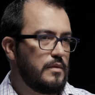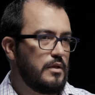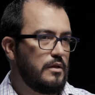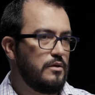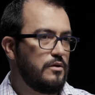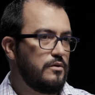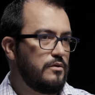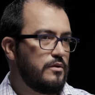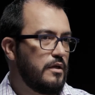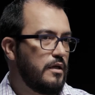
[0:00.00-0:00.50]

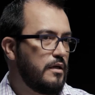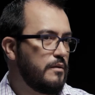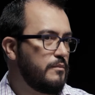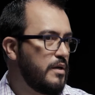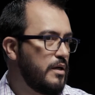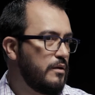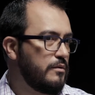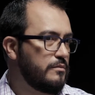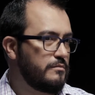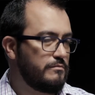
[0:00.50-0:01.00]
You think
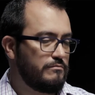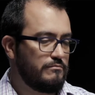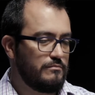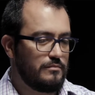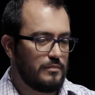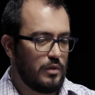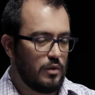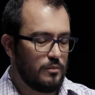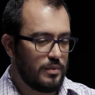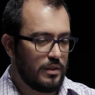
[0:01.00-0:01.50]
about
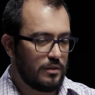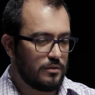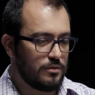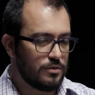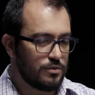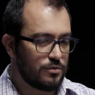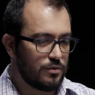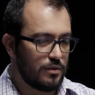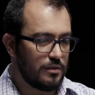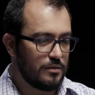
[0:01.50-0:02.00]

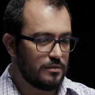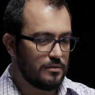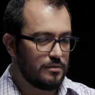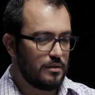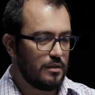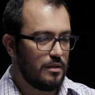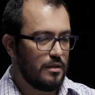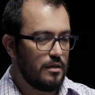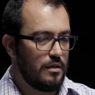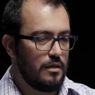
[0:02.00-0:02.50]
OpenContrail,
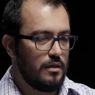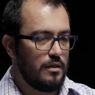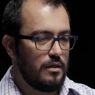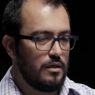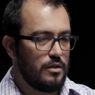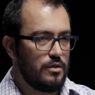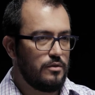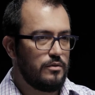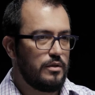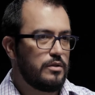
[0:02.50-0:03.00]

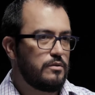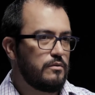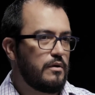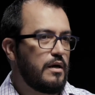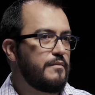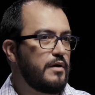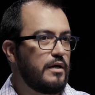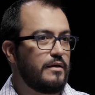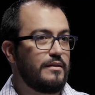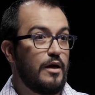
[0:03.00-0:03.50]
you need to
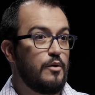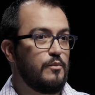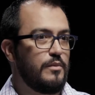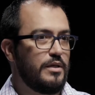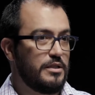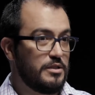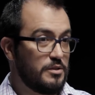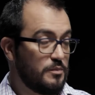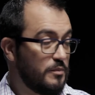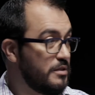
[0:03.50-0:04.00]
have a cloud
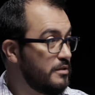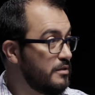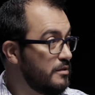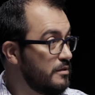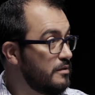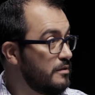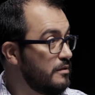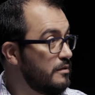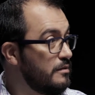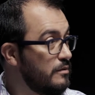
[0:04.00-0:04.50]
management
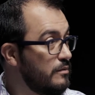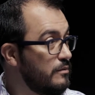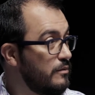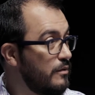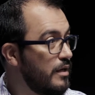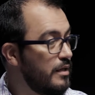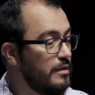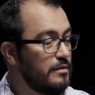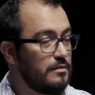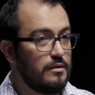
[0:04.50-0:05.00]
system,
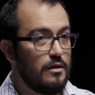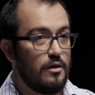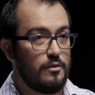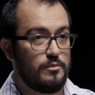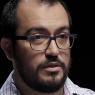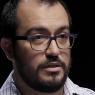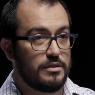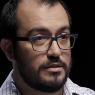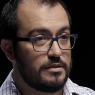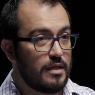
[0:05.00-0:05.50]
right?
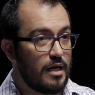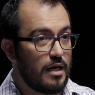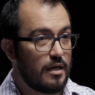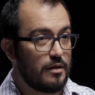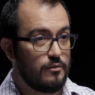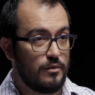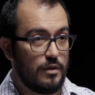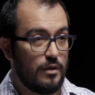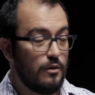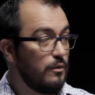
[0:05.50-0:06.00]

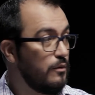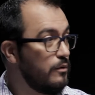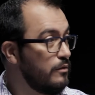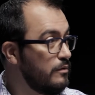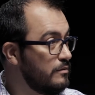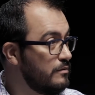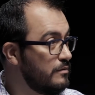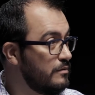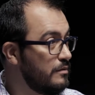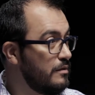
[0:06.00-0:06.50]
OpenStack, we
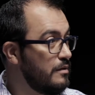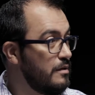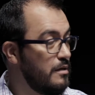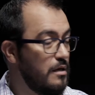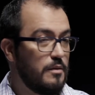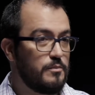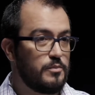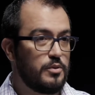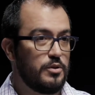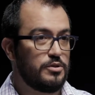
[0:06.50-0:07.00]
all
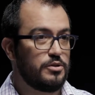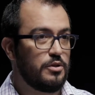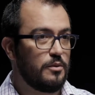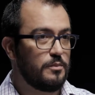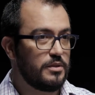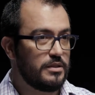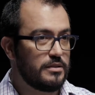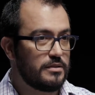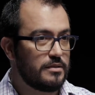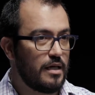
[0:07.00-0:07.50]
approach
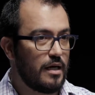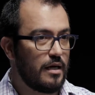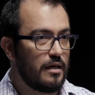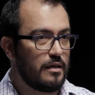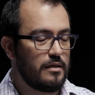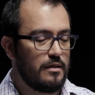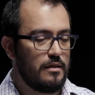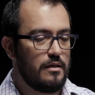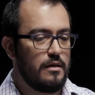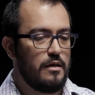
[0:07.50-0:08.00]

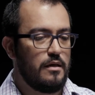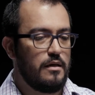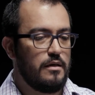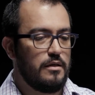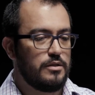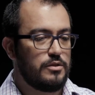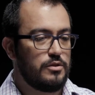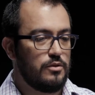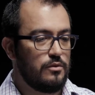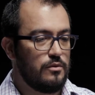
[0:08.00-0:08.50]
OpenStack.
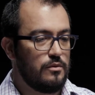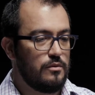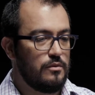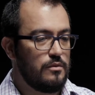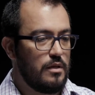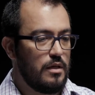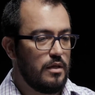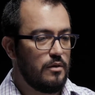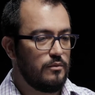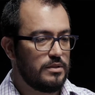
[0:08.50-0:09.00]

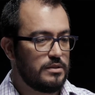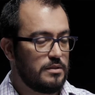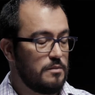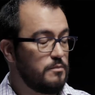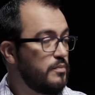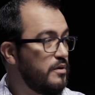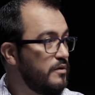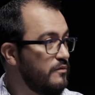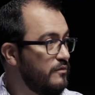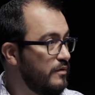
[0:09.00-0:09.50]
So it was a
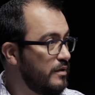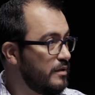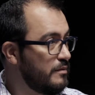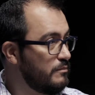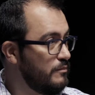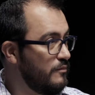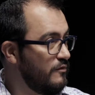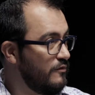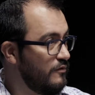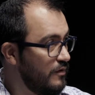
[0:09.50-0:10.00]
perfect
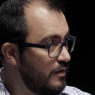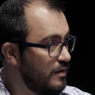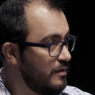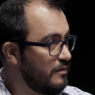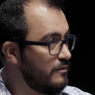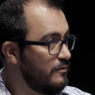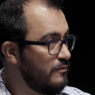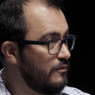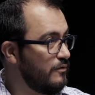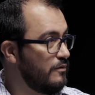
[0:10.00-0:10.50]

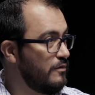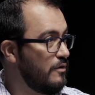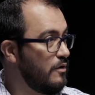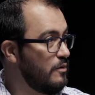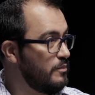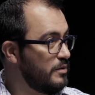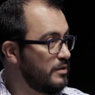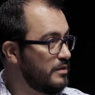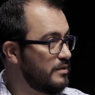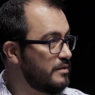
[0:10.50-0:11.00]
fit for
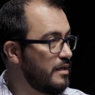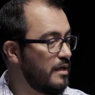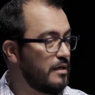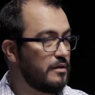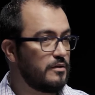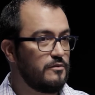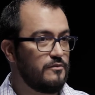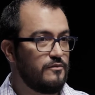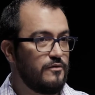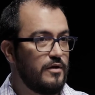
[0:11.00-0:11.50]

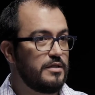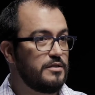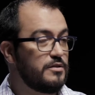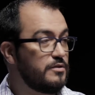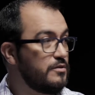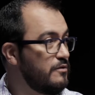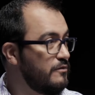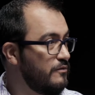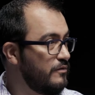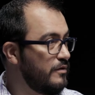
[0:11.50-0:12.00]
OpenStack to find
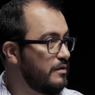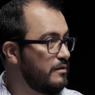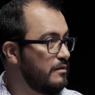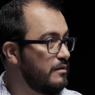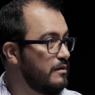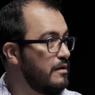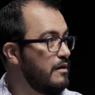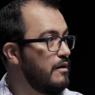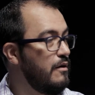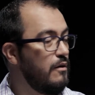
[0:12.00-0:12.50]
something
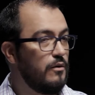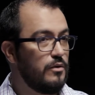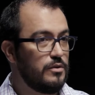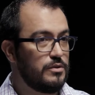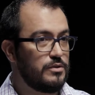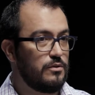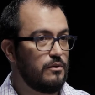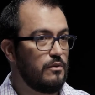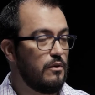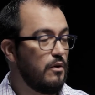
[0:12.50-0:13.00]

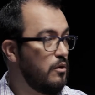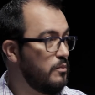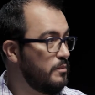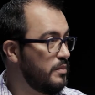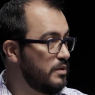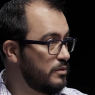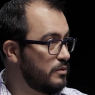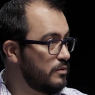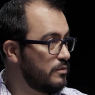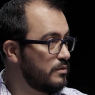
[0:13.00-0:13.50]
also
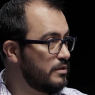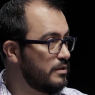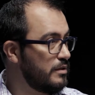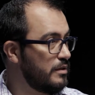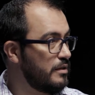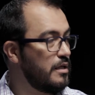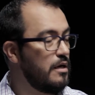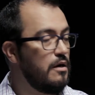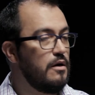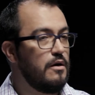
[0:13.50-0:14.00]
open
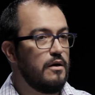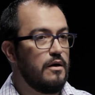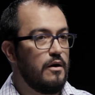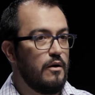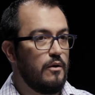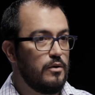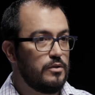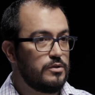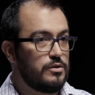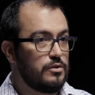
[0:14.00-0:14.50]
sourced,
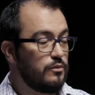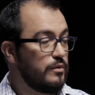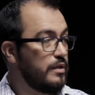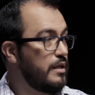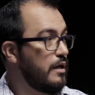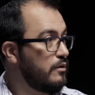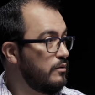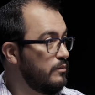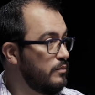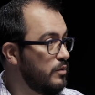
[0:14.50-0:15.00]
also with
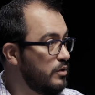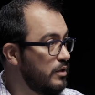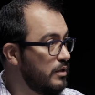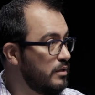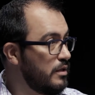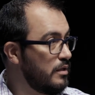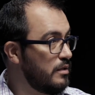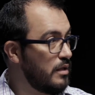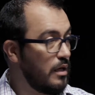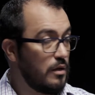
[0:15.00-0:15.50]
a
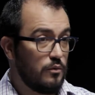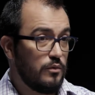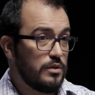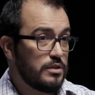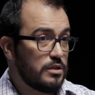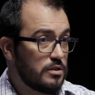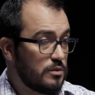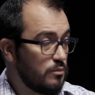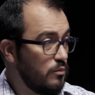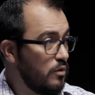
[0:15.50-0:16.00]
community that
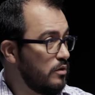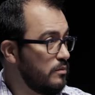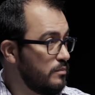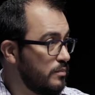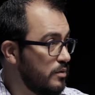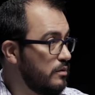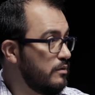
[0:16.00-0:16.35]
was small, but